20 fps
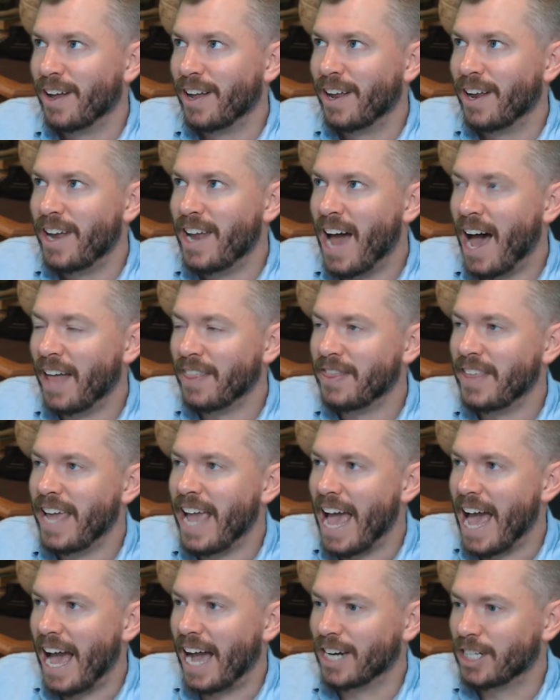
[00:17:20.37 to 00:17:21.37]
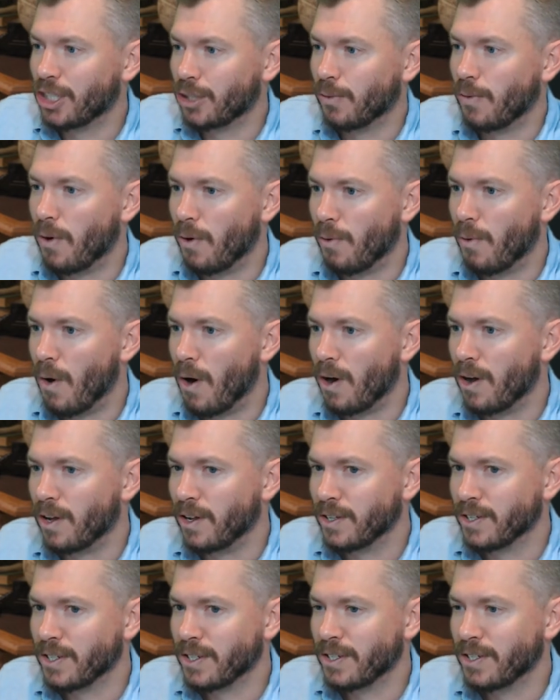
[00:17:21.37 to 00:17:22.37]
not the actual
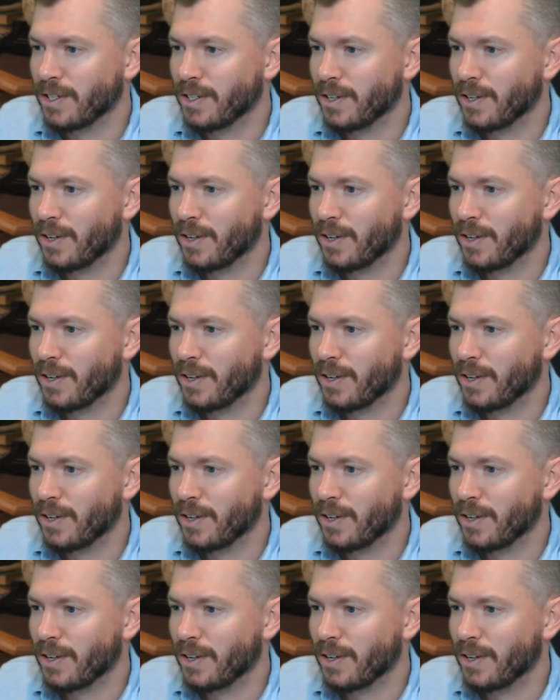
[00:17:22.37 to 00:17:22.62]
walls